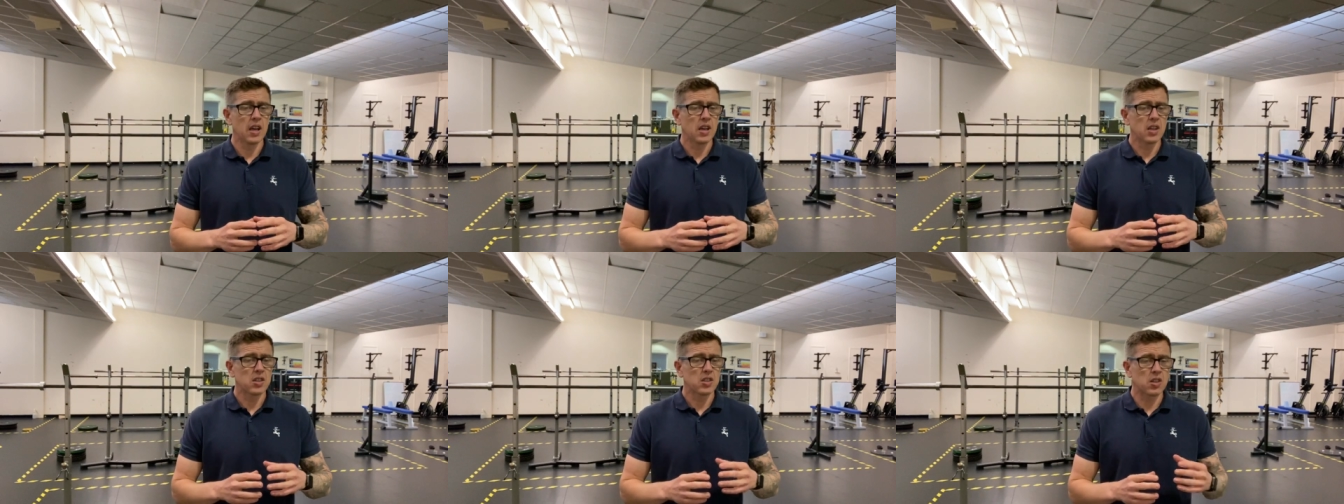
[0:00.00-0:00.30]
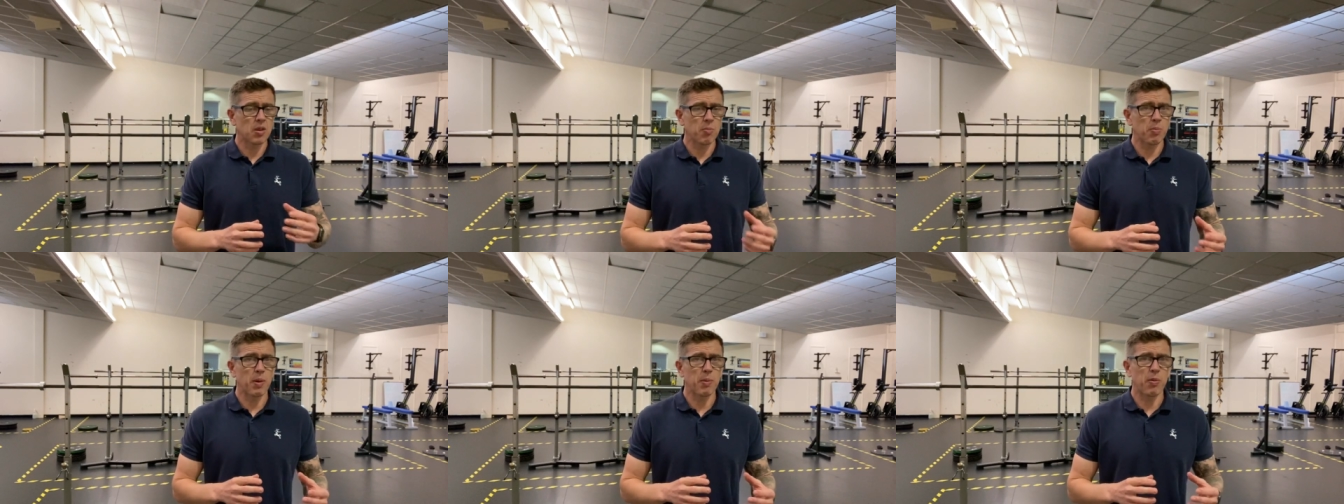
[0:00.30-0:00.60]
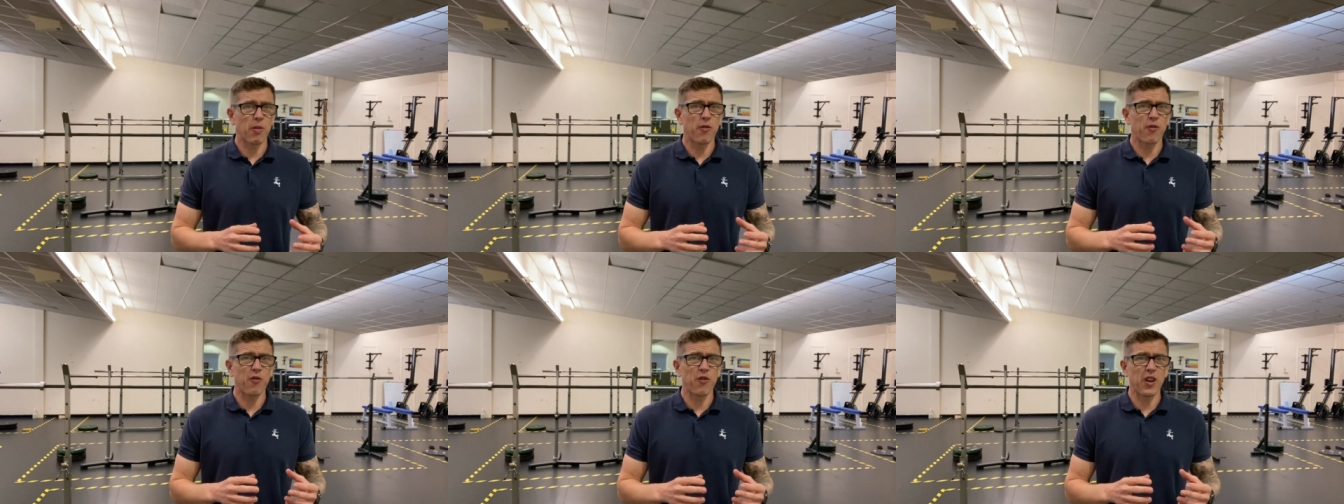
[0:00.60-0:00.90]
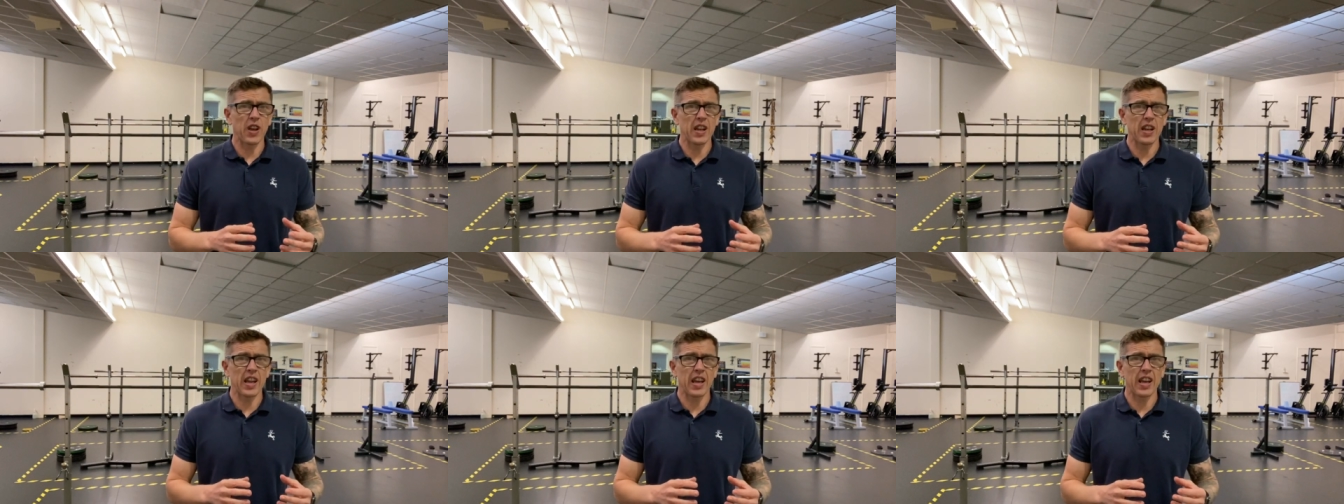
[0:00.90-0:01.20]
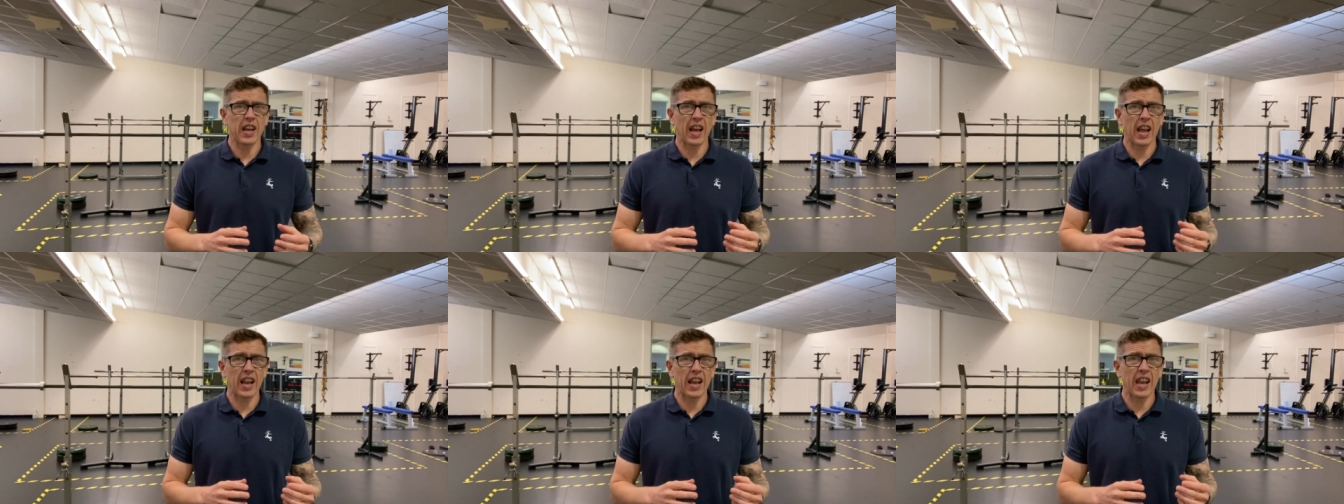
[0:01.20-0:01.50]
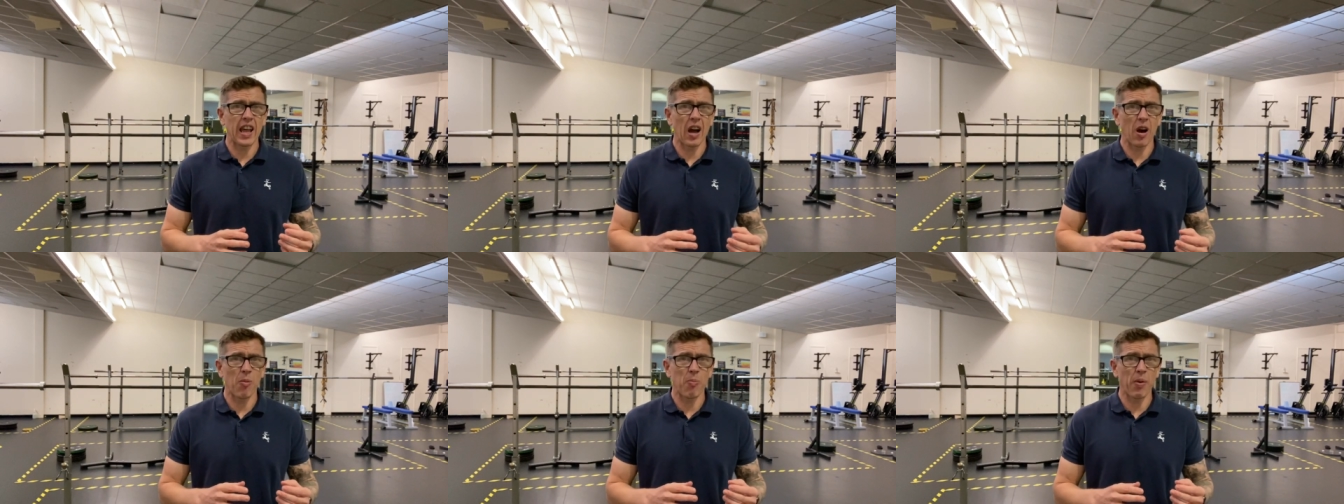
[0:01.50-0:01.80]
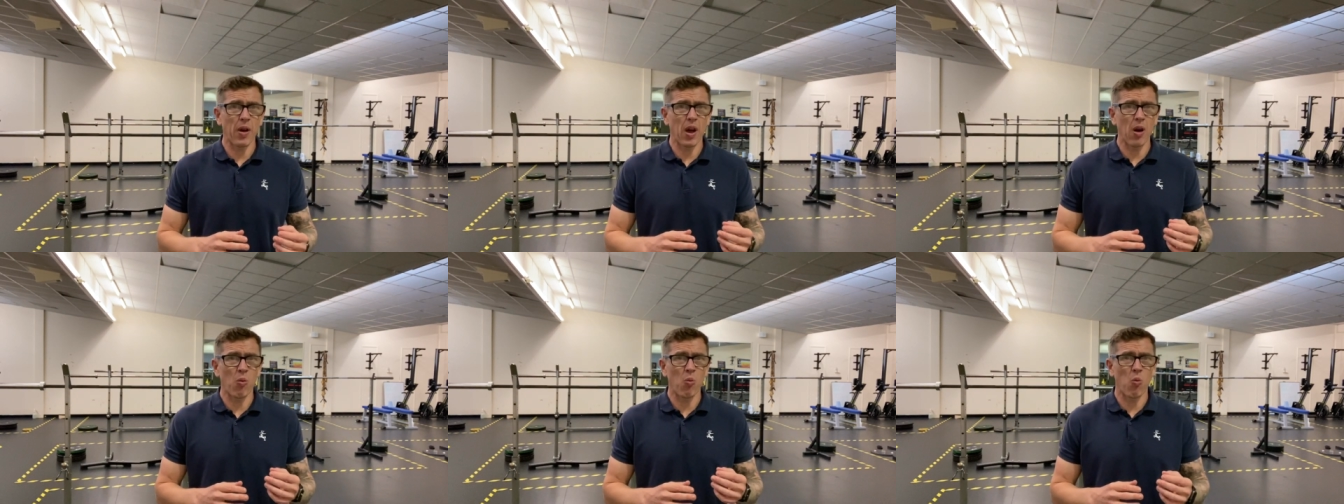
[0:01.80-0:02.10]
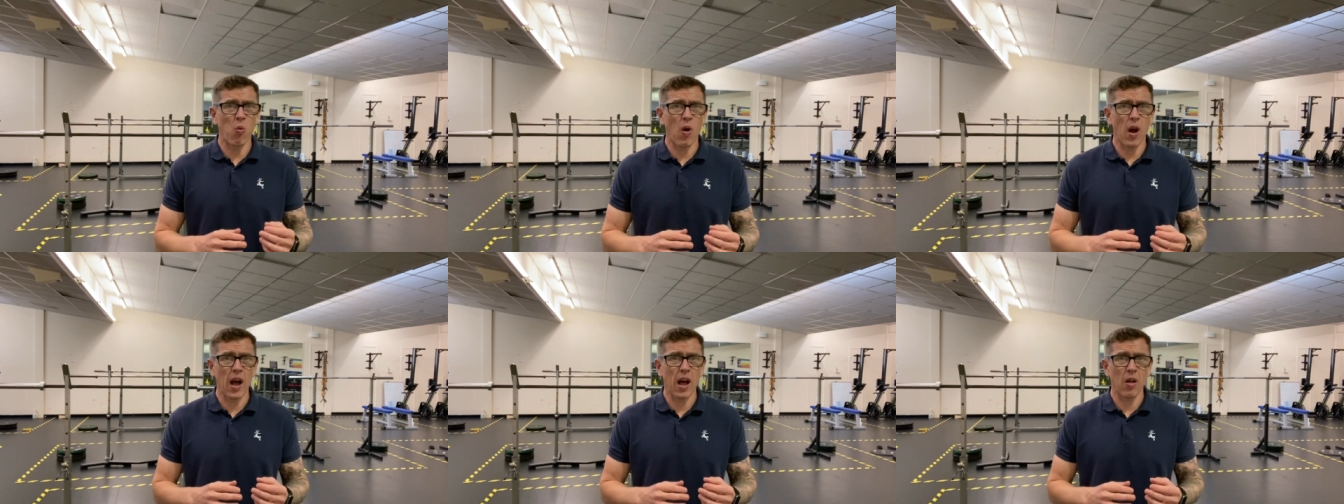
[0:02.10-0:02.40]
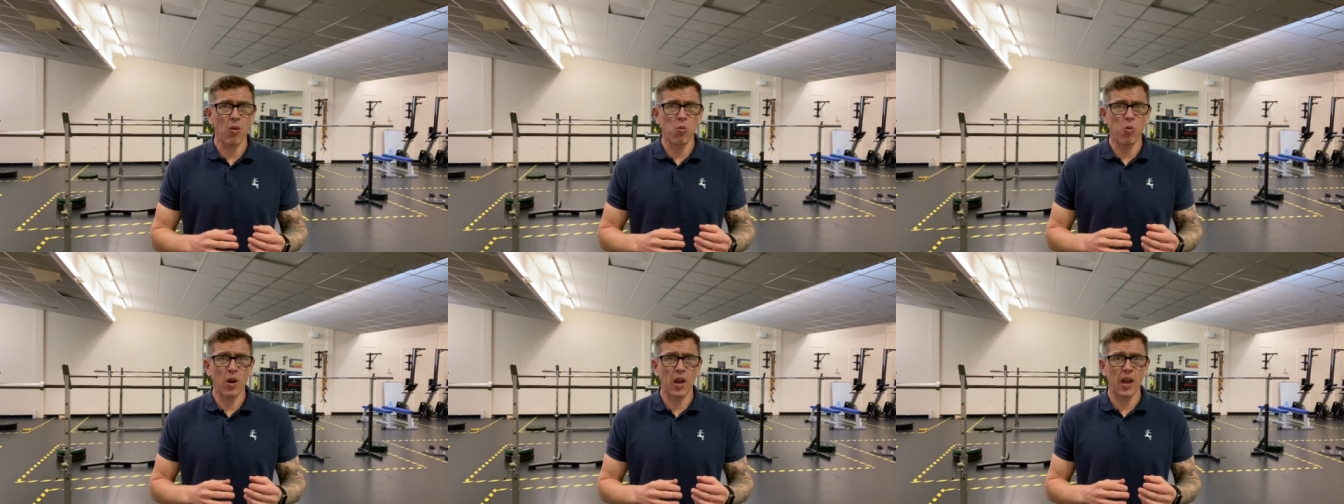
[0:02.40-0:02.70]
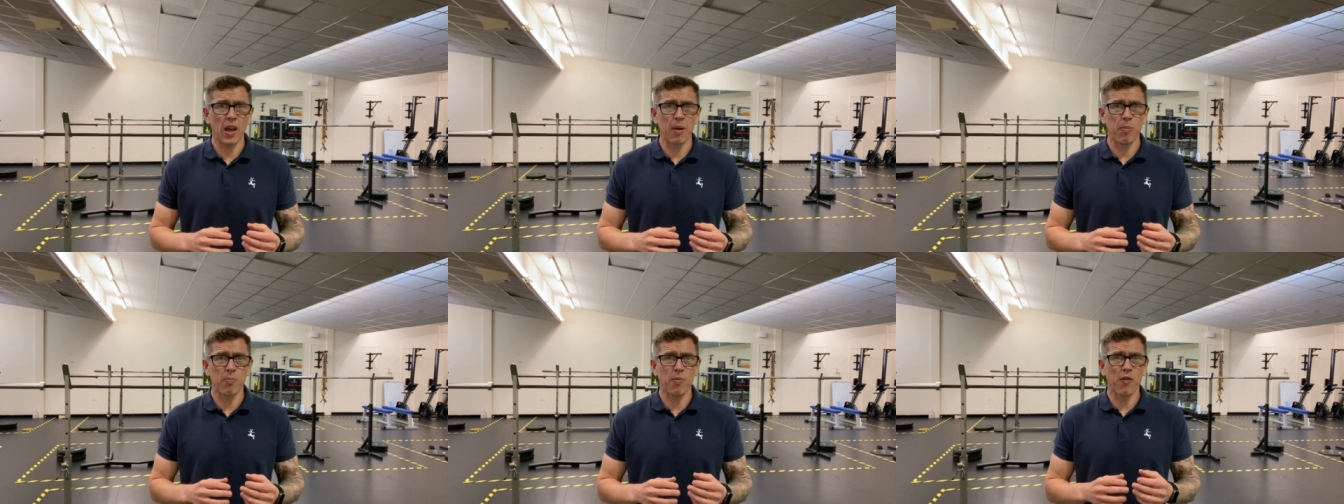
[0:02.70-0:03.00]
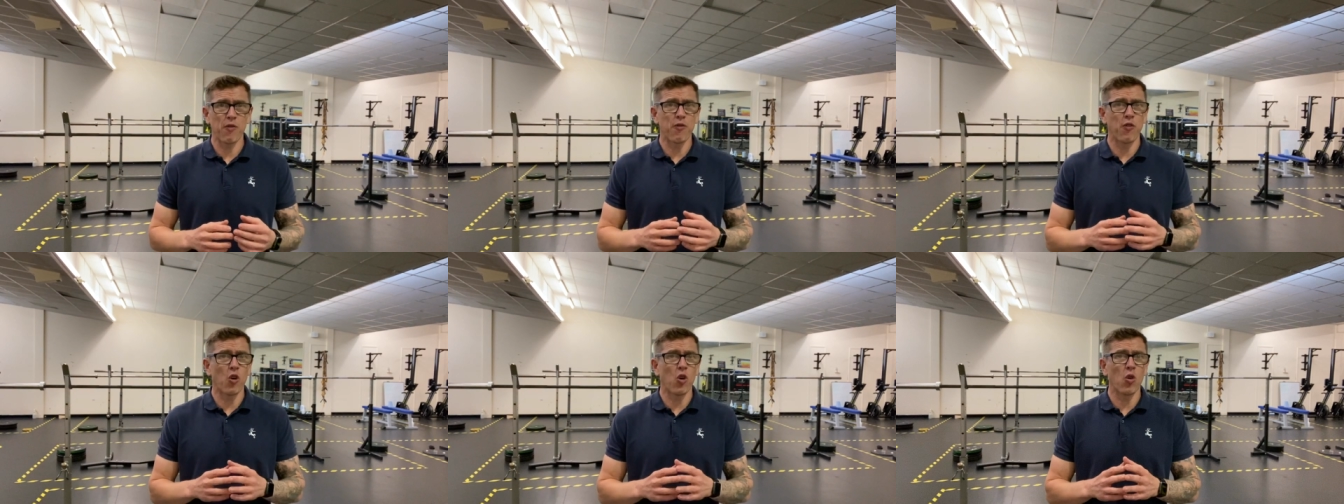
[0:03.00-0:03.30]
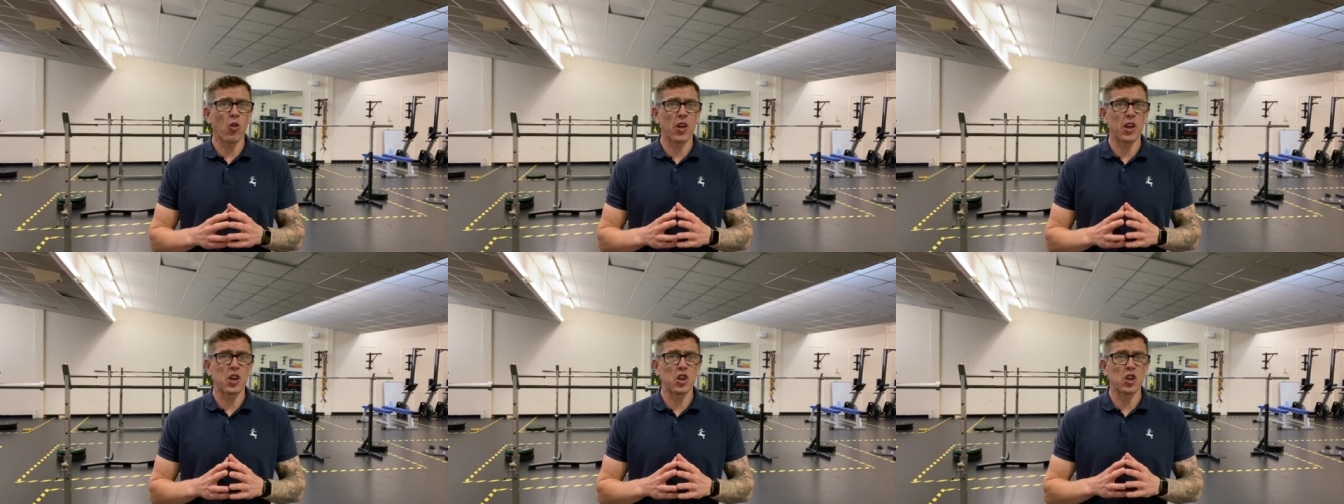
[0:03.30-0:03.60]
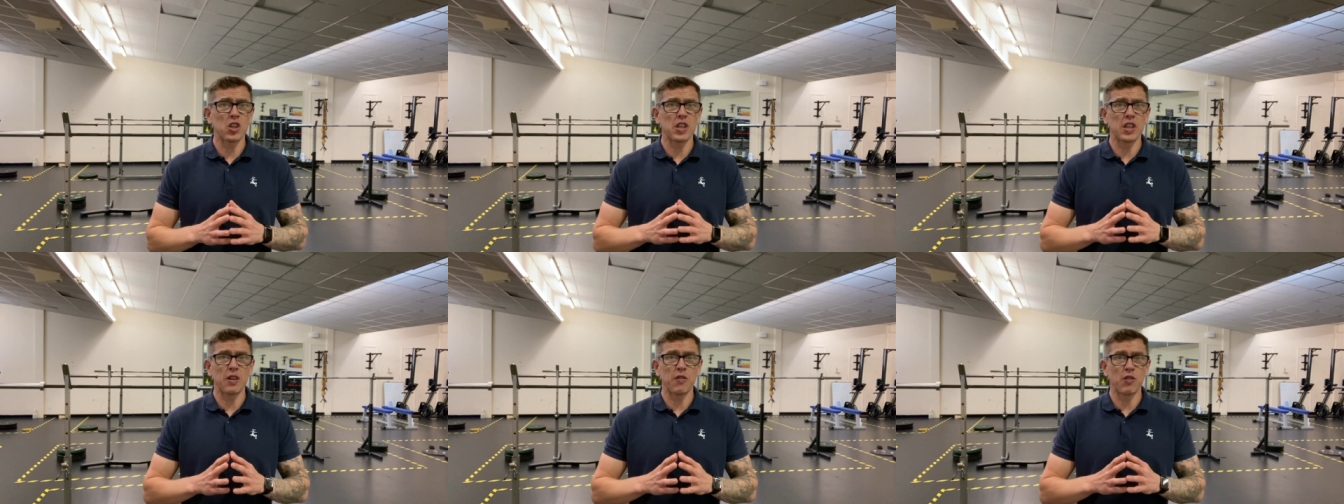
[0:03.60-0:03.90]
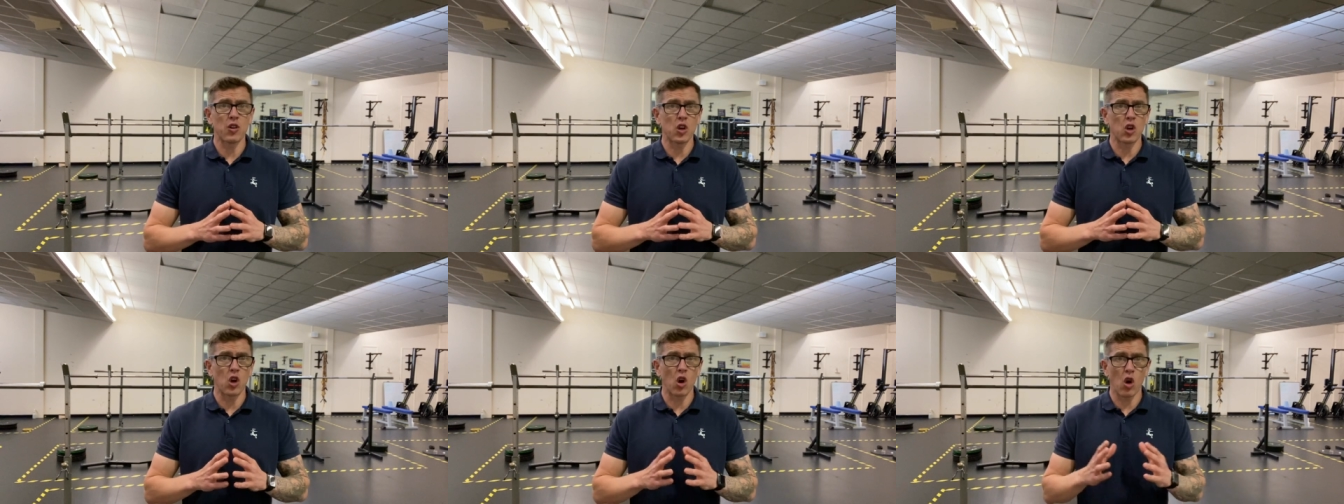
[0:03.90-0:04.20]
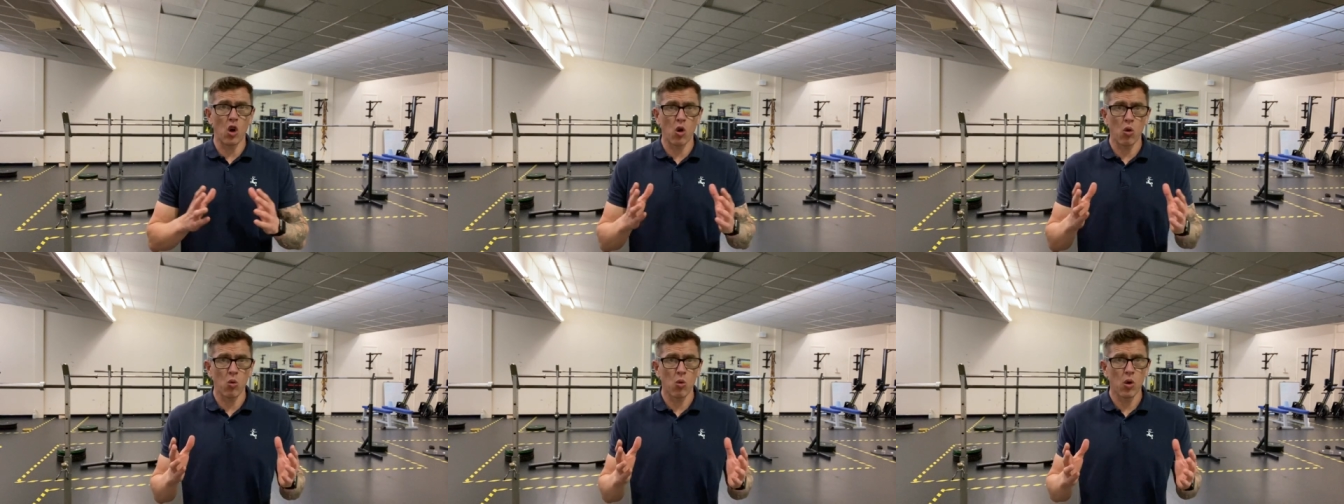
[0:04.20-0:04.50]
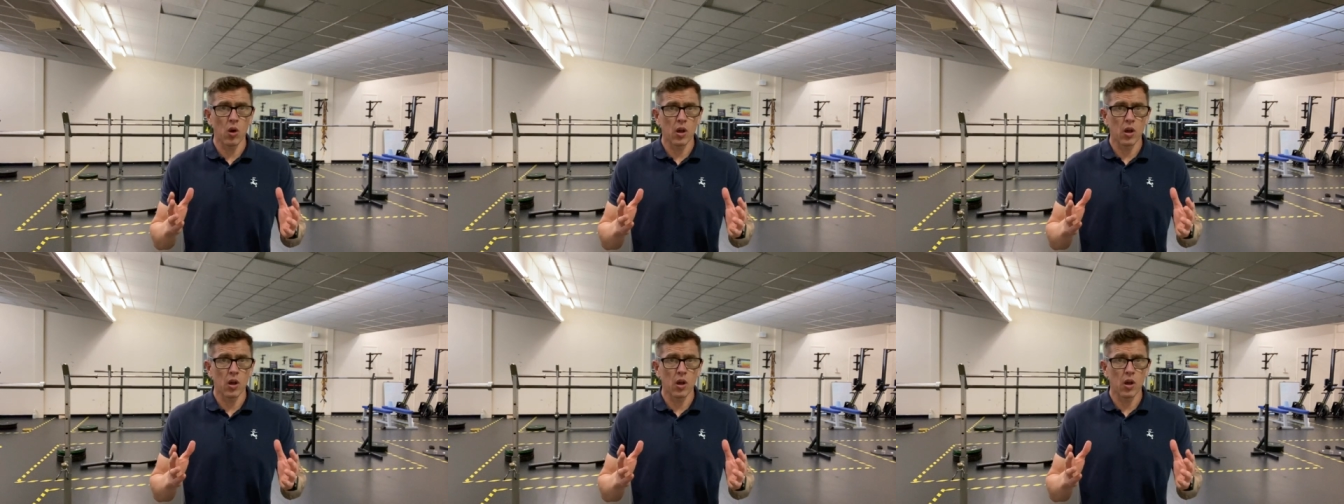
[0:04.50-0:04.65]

some people feeling a little bit unwell where before they couldn't even go